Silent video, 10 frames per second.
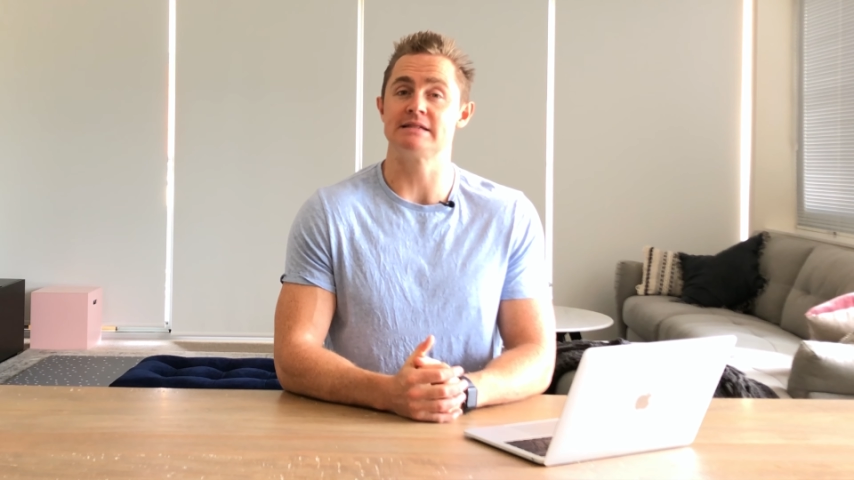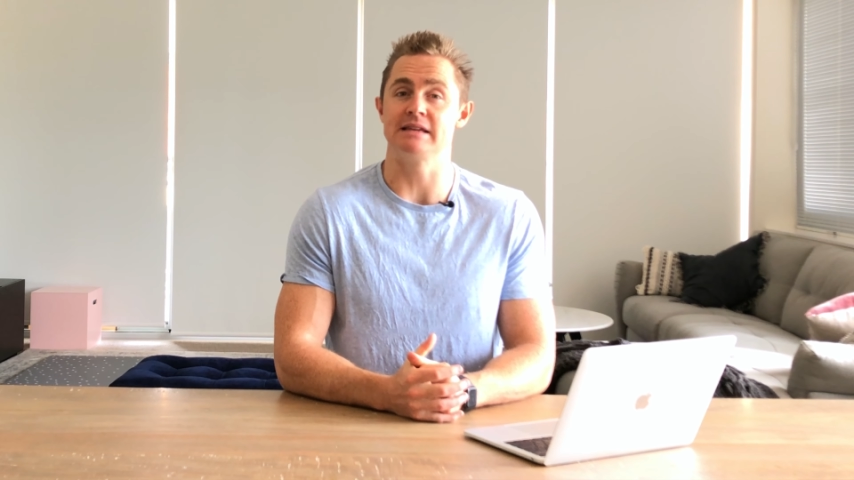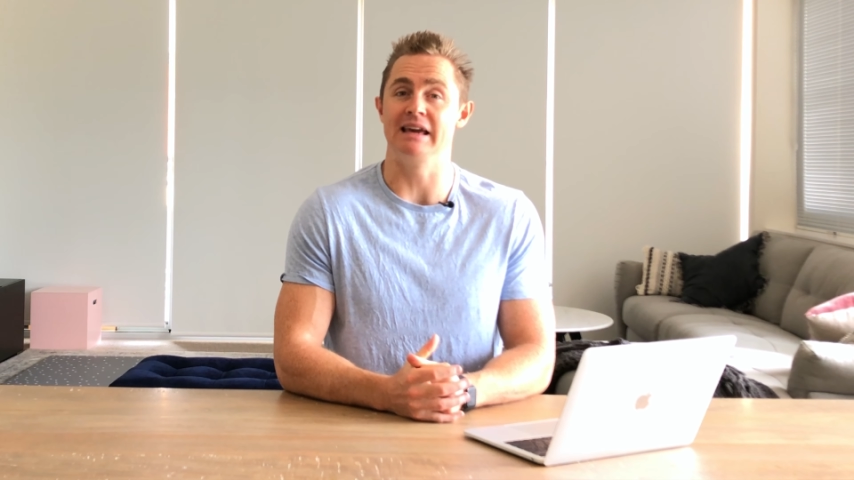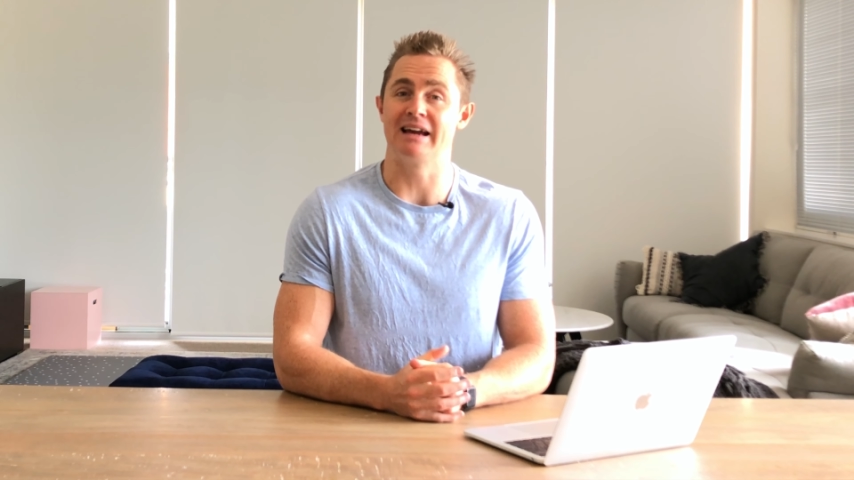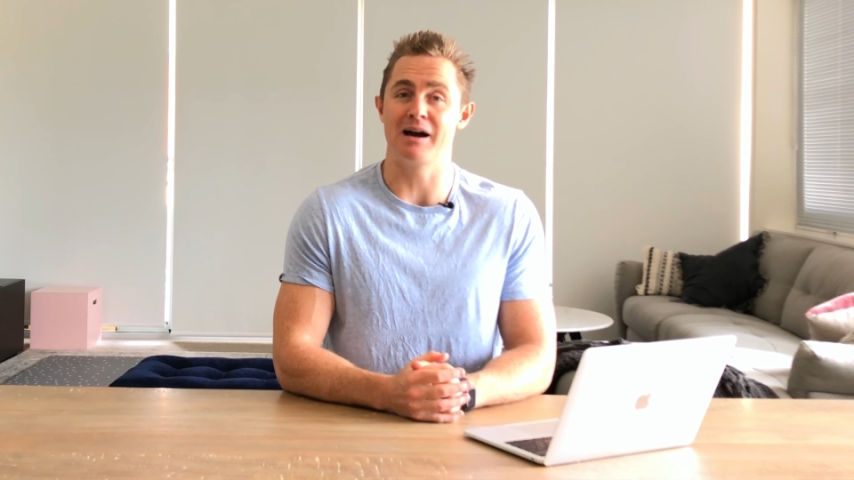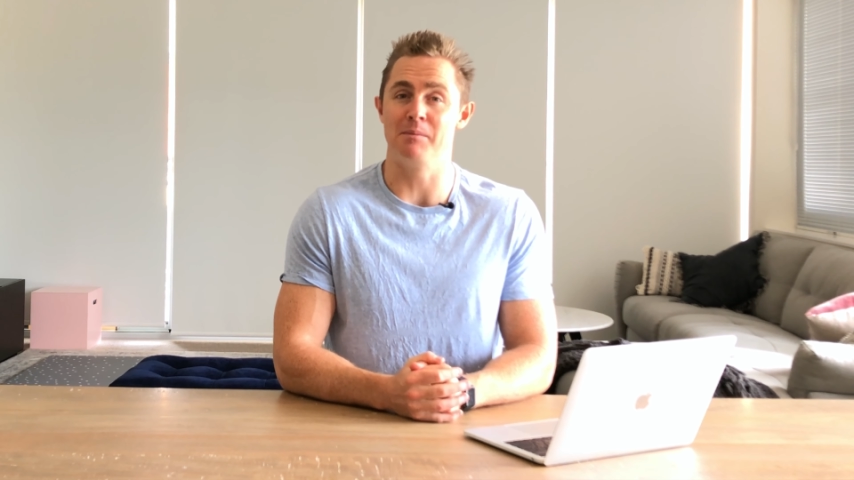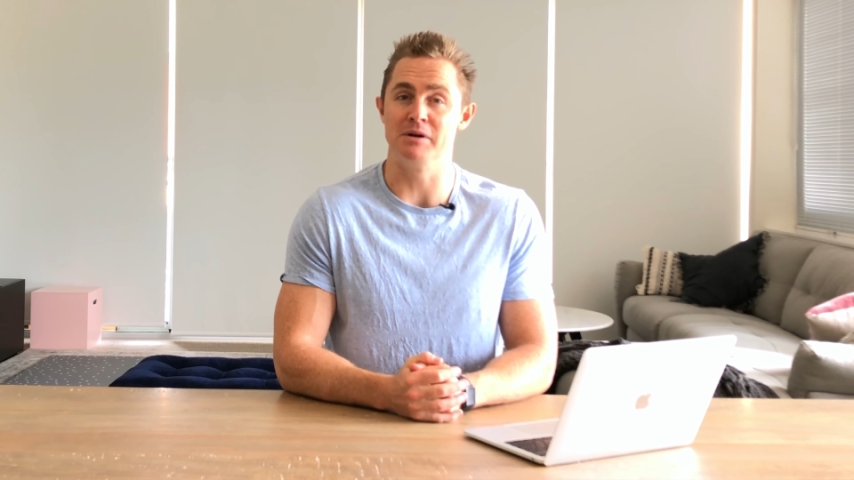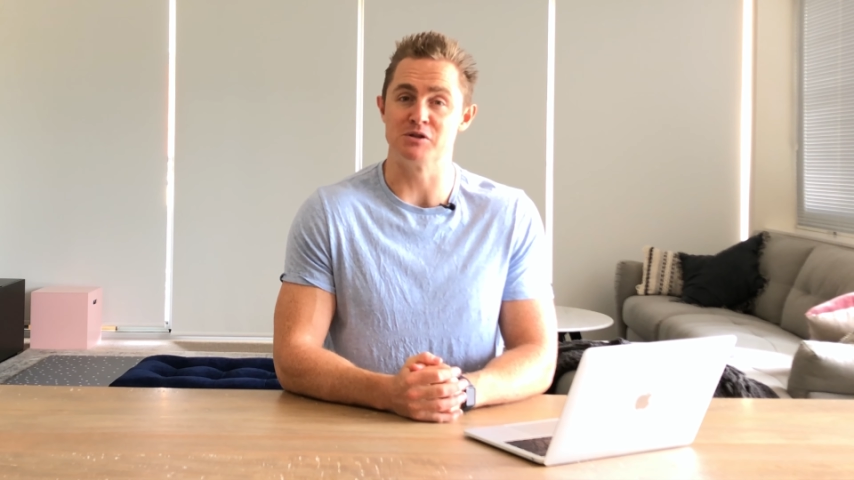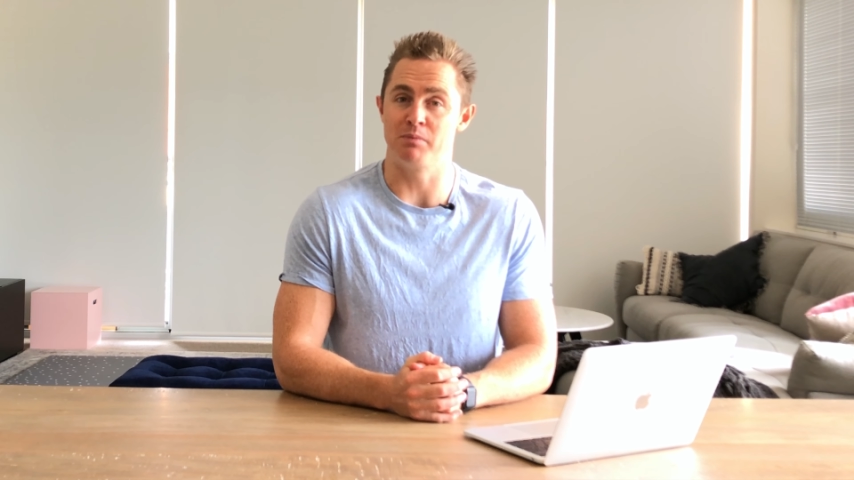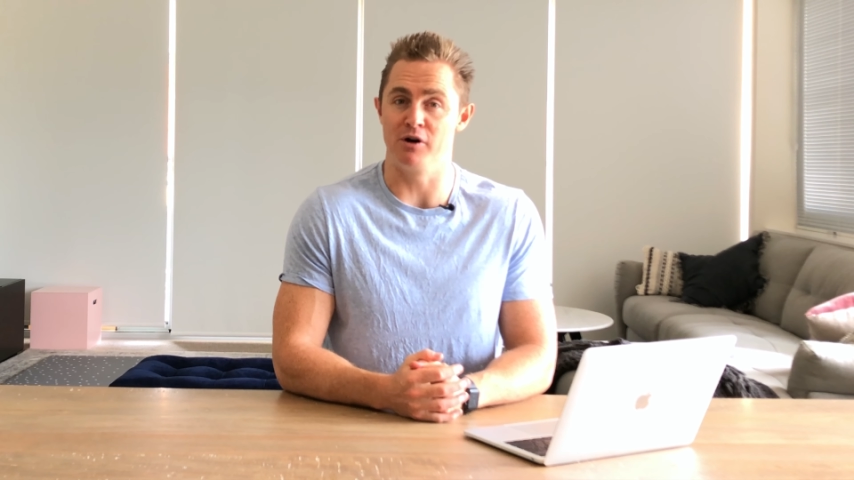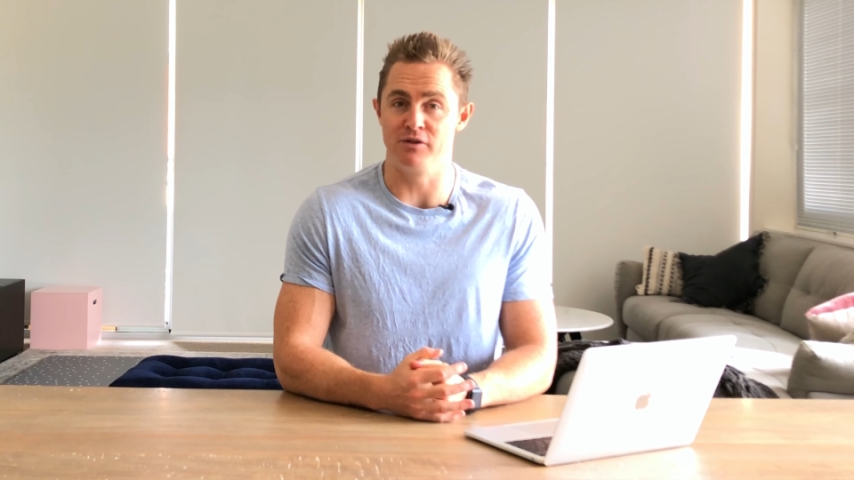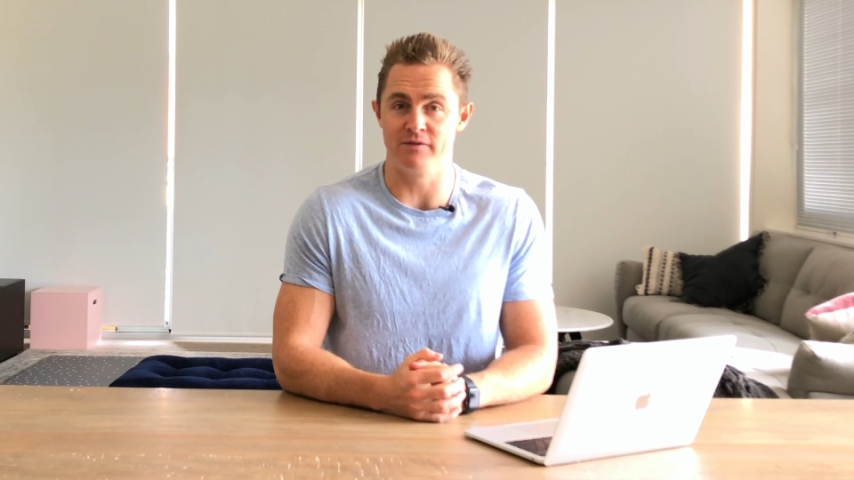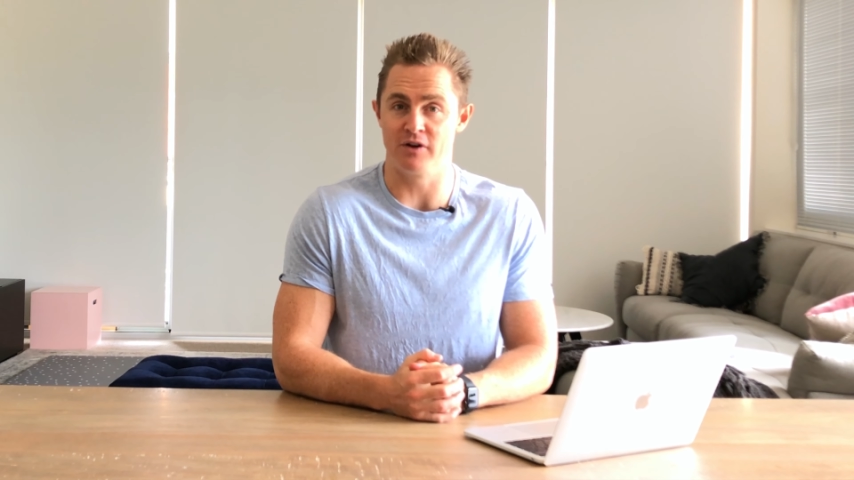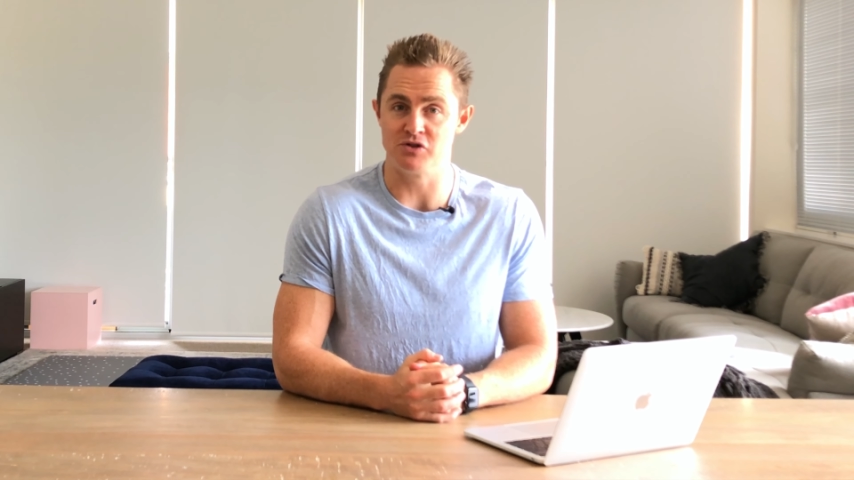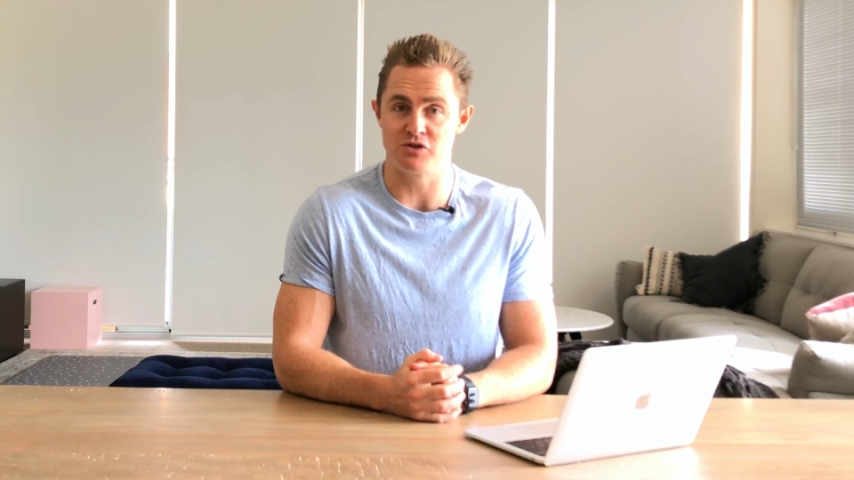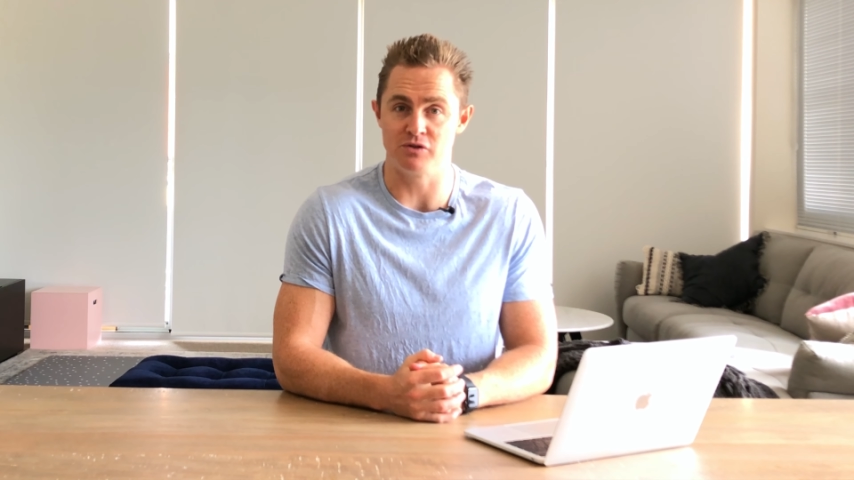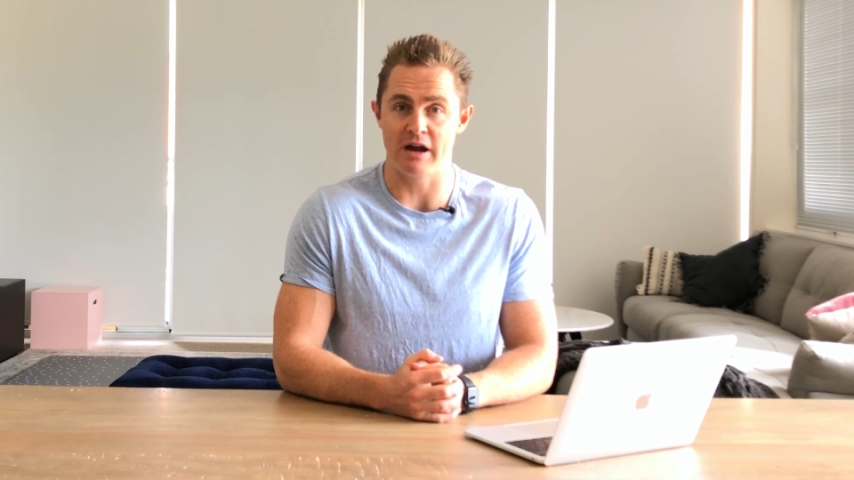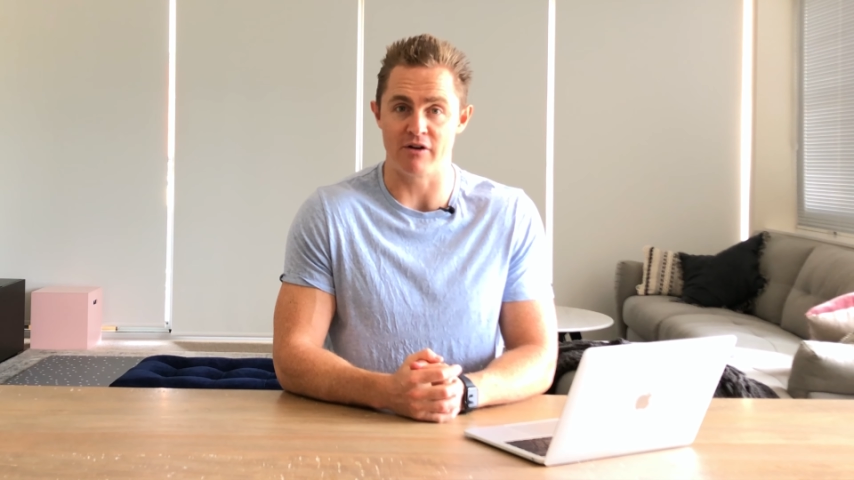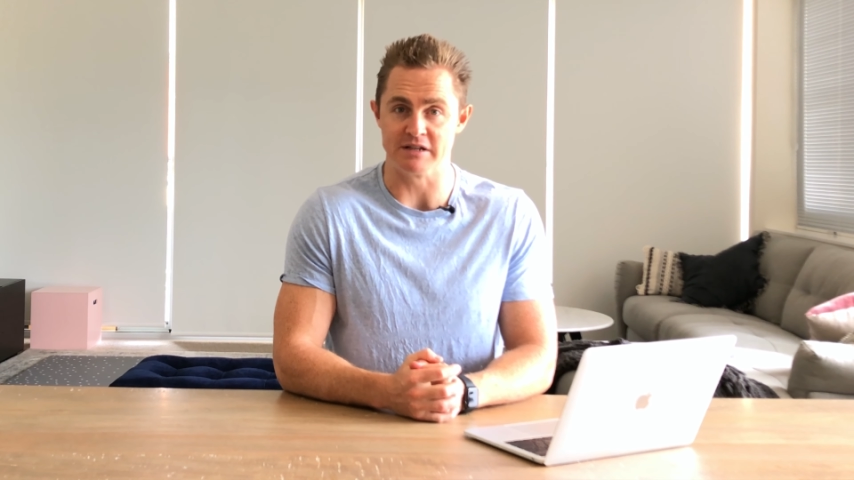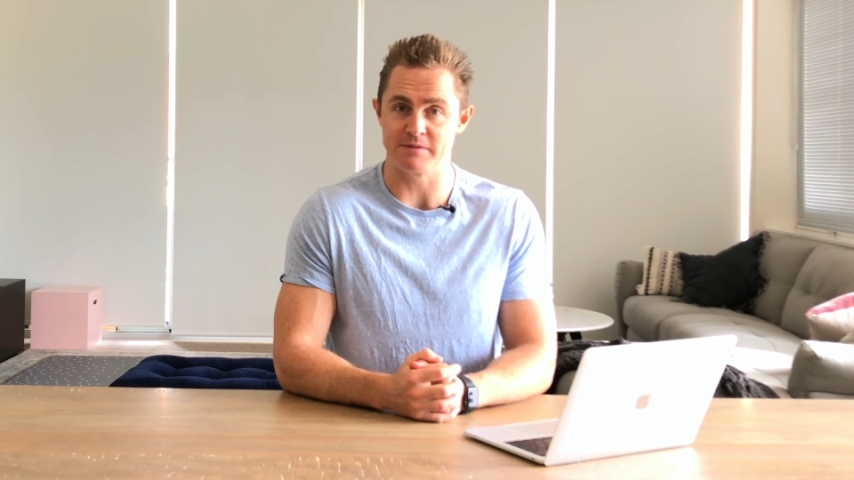encompass both of those 2
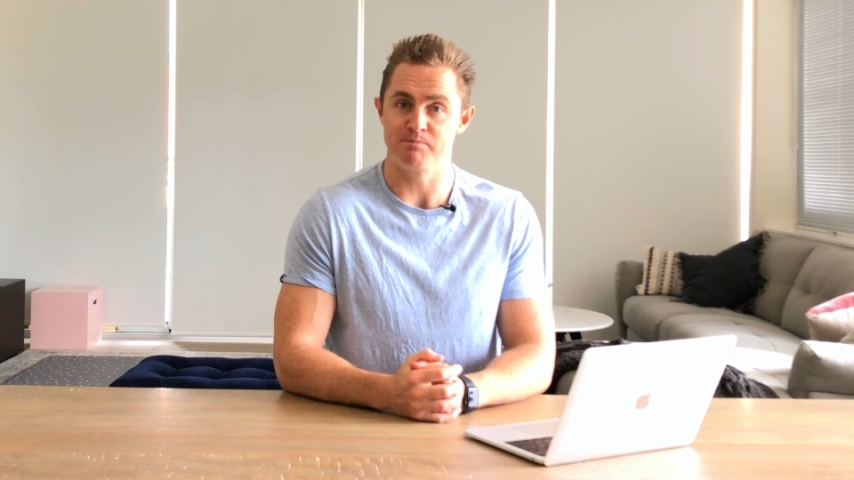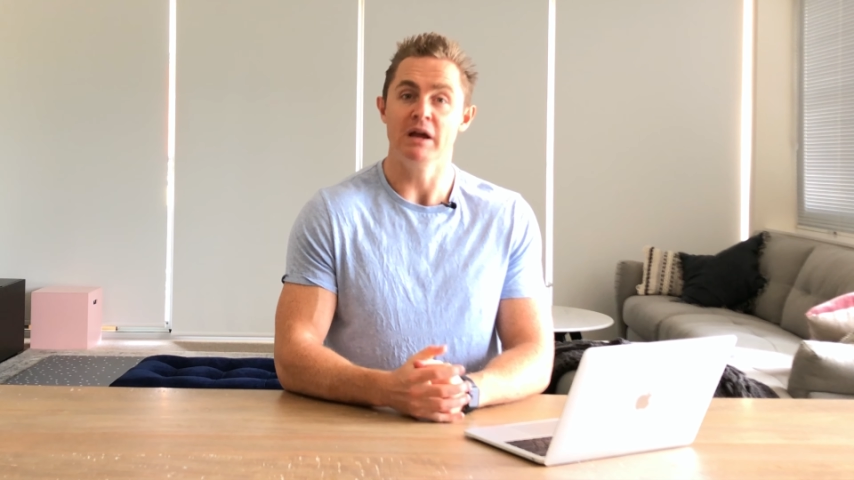areas.